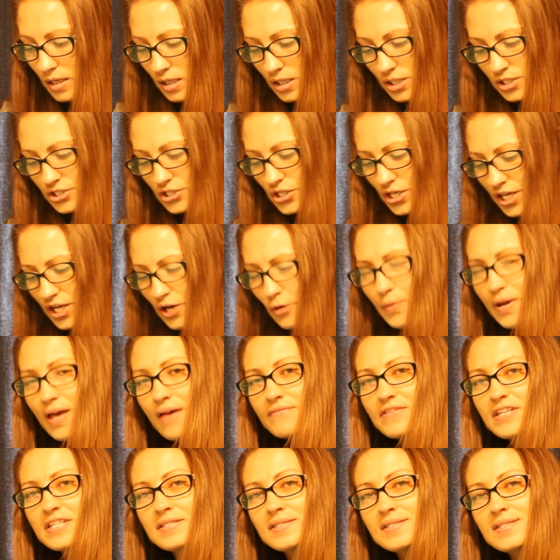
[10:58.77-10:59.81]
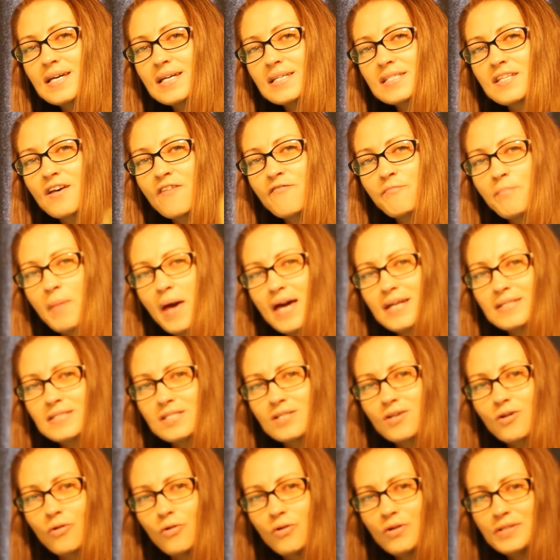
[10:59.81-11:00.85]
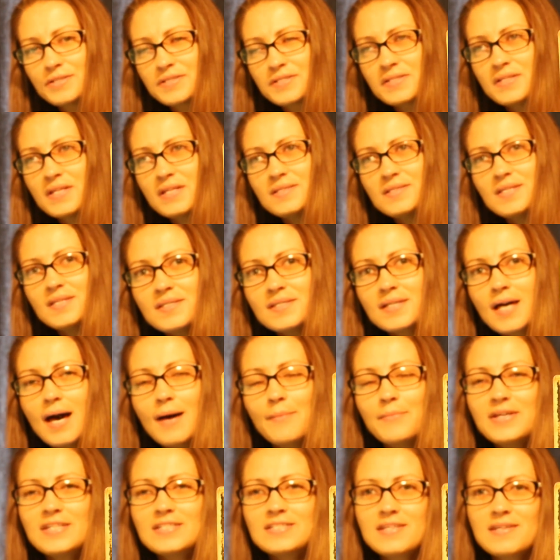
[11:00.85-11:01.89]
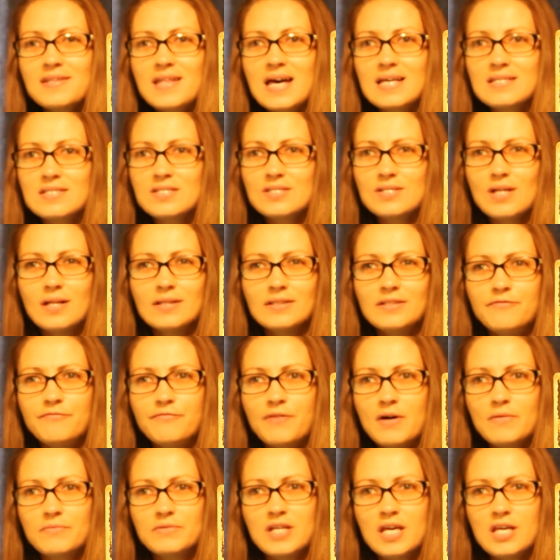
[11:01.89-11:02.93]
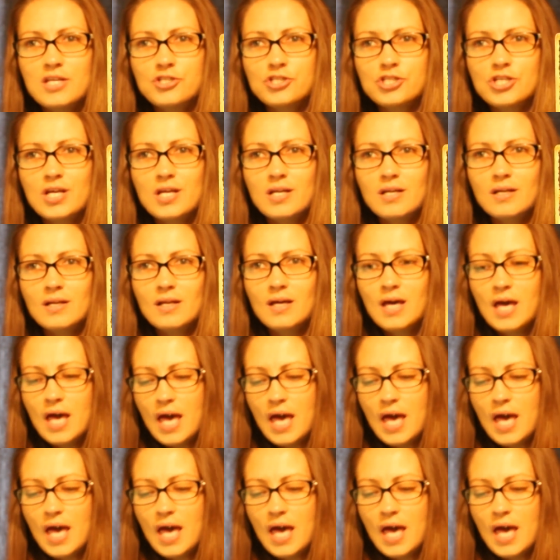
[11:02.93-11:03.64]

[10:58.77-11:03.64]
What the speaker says: So here we have the Six of Pentacles. This coming to that solid foundation.